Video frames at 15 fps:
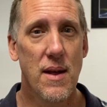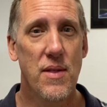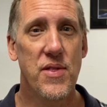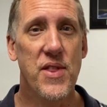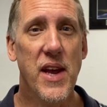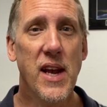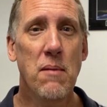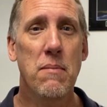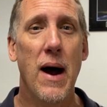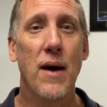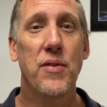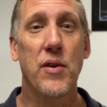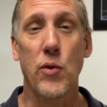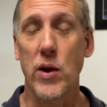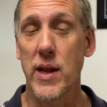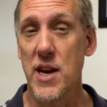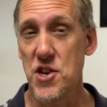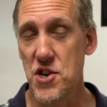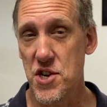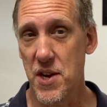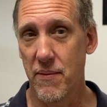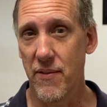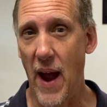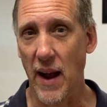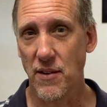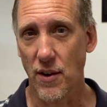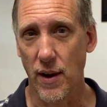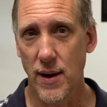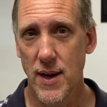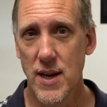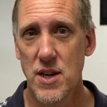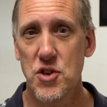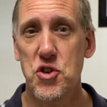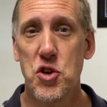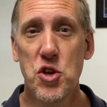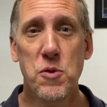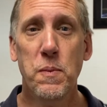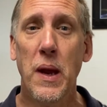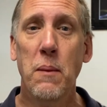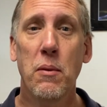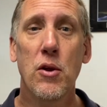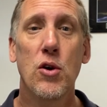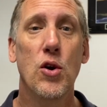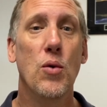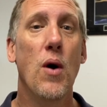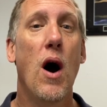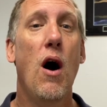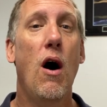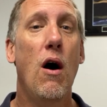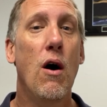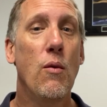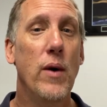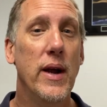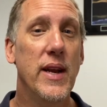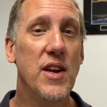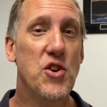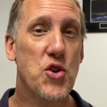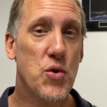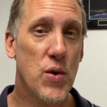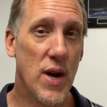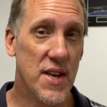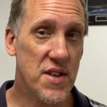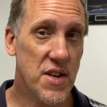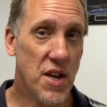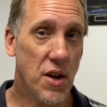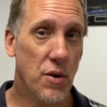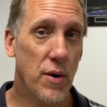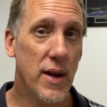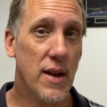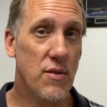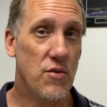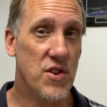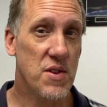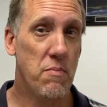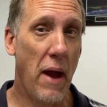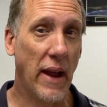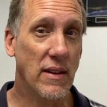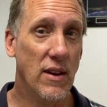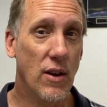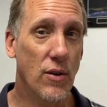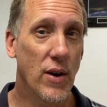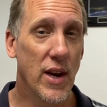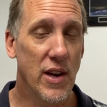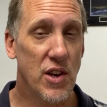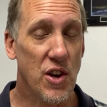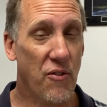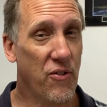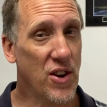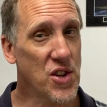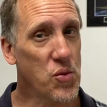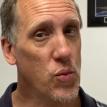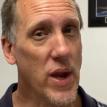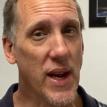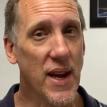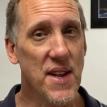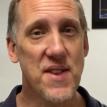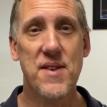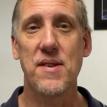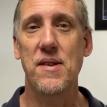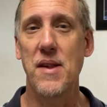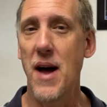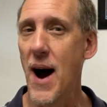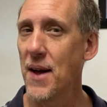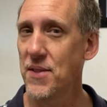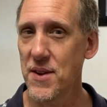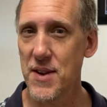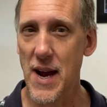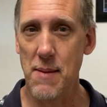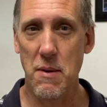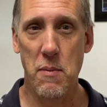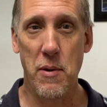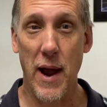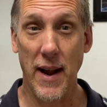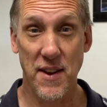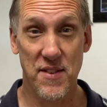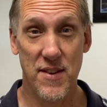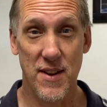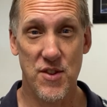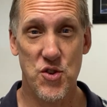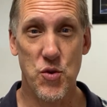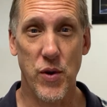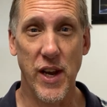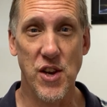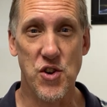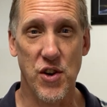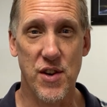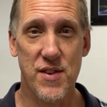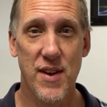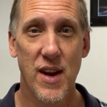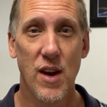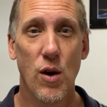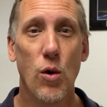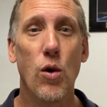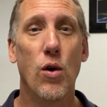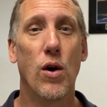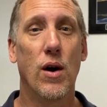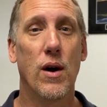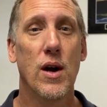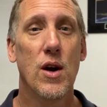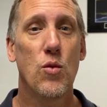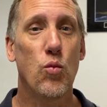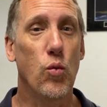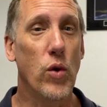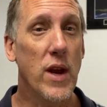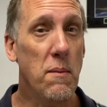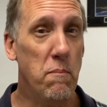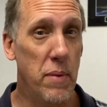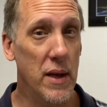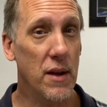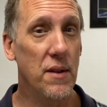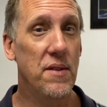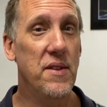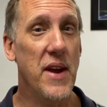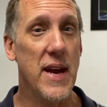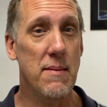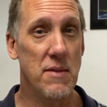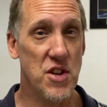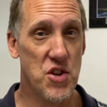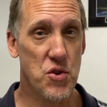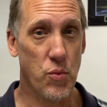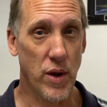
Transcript: Think about the relationship factor. Choose people who already trust you and respect you. Your first week, it's not the time to practice on strangers or rebuild damaged